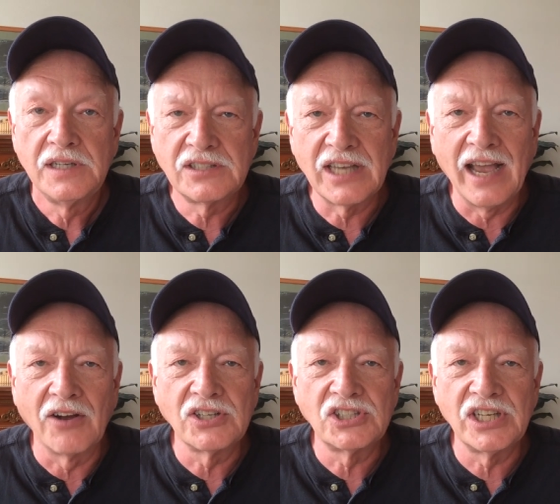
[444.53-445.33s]
You say,
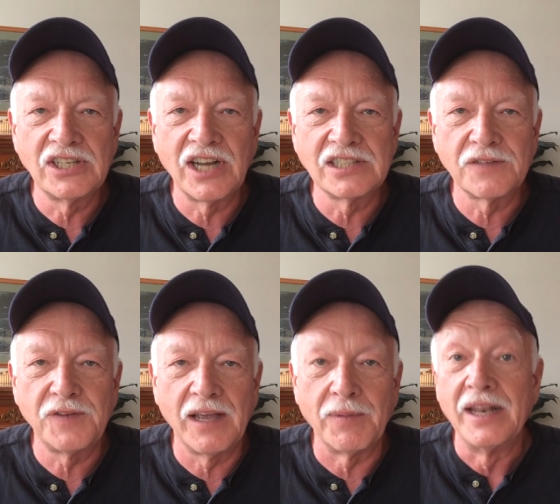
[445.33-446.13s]
how can sin cause a
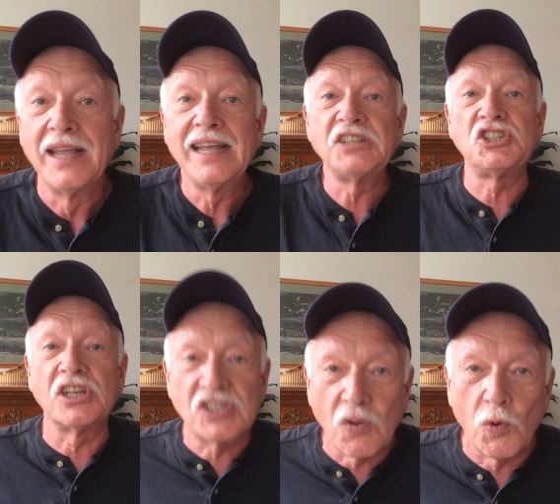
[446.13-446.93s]
famine? It's
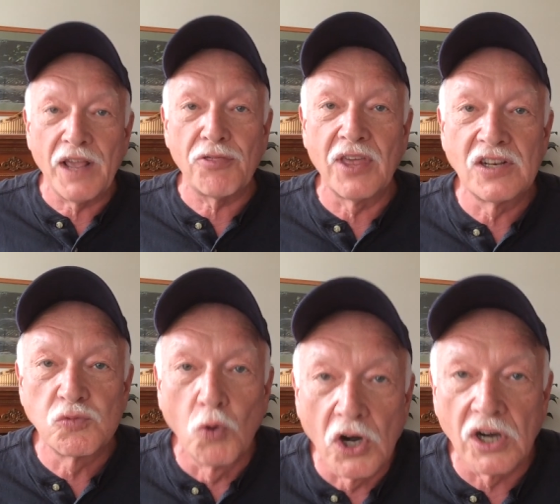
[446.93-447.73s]
just the way
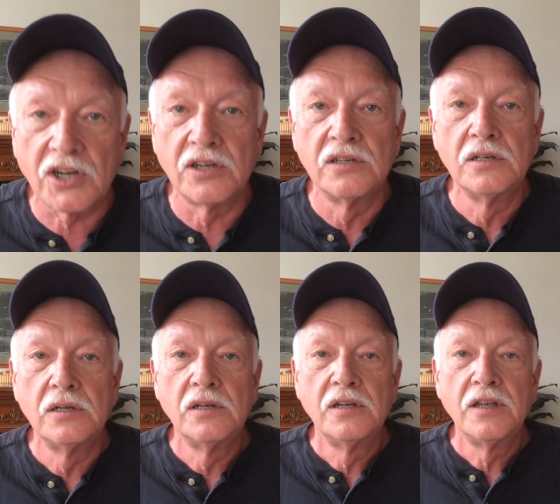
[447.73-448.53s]
things work.
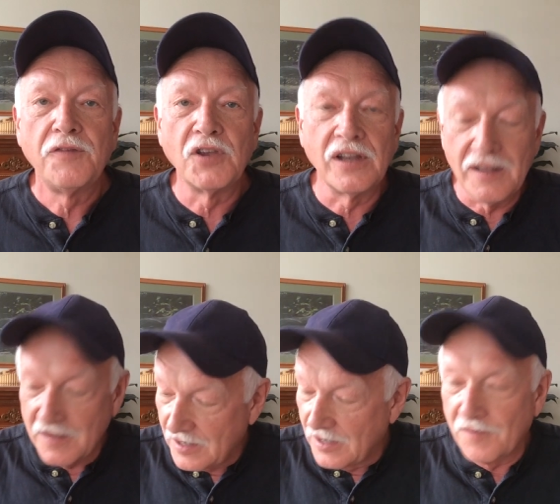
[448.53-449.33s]

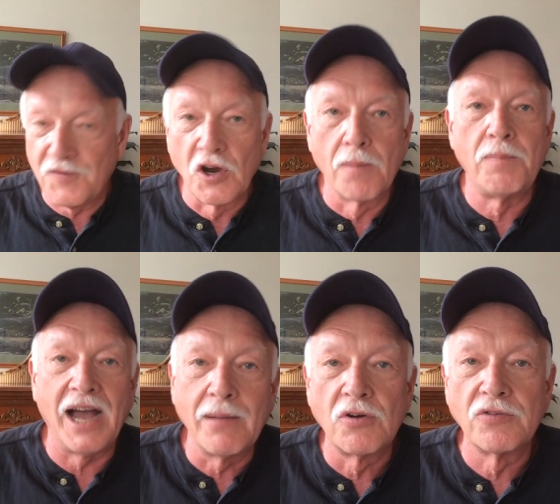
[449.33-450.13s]
If you're a
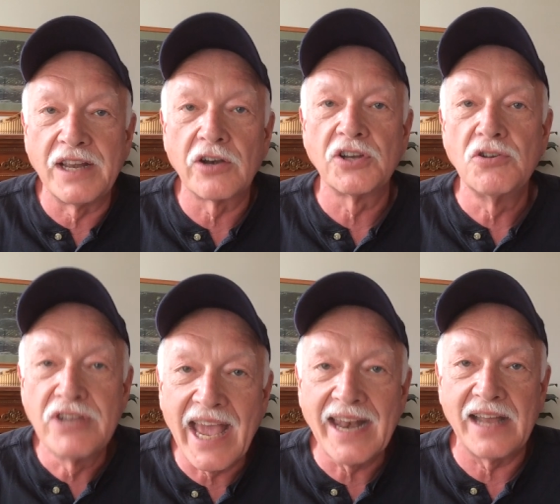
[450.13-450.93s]
Bible reader, you
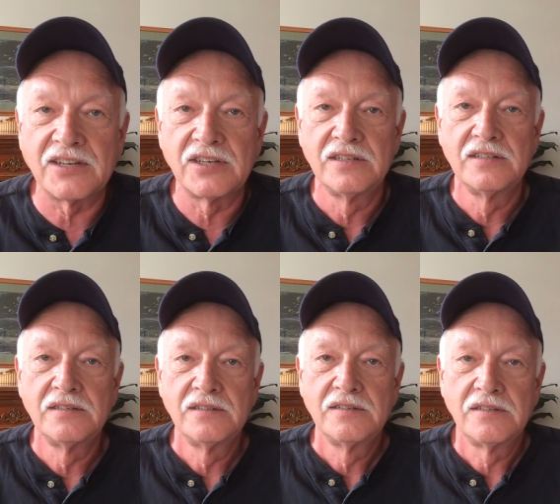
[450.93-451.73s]
get it.
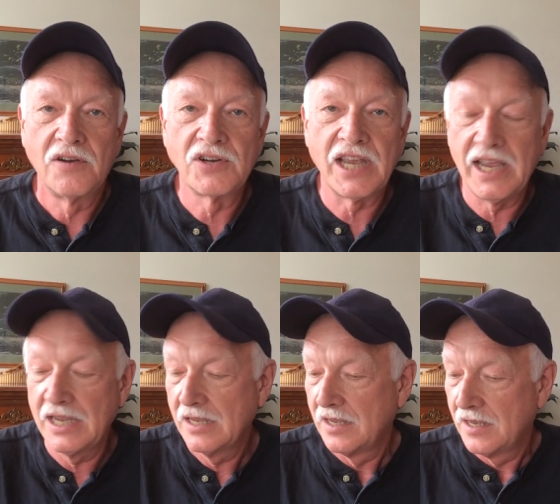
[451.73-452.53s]

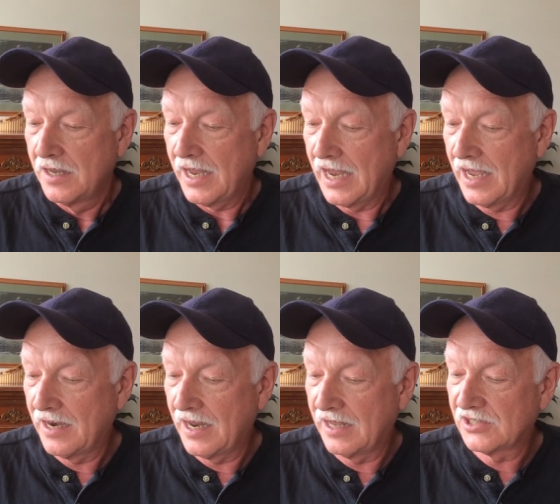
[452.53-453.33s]
Okay?
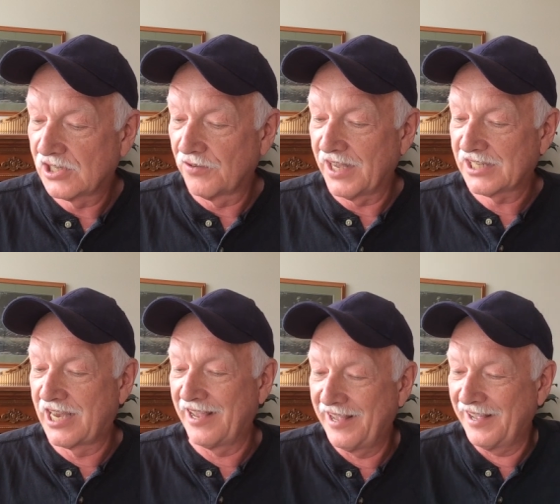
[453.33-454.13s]
And so
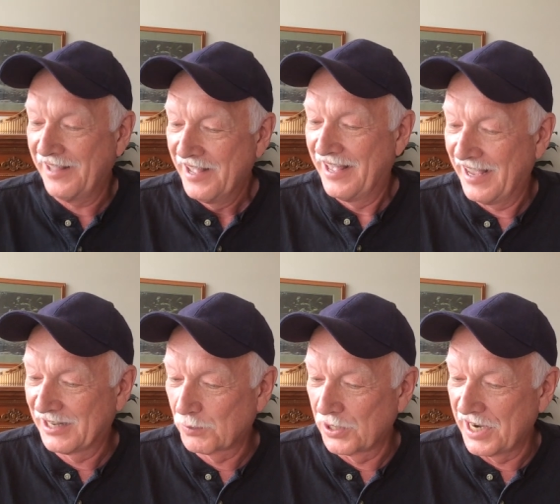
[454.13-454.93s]
that's
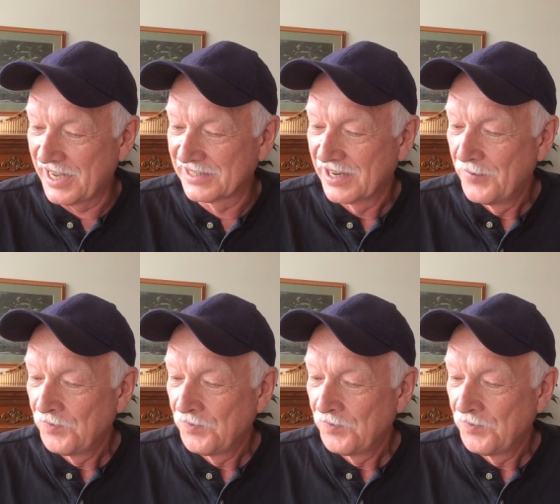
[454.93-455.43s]
that's what it is.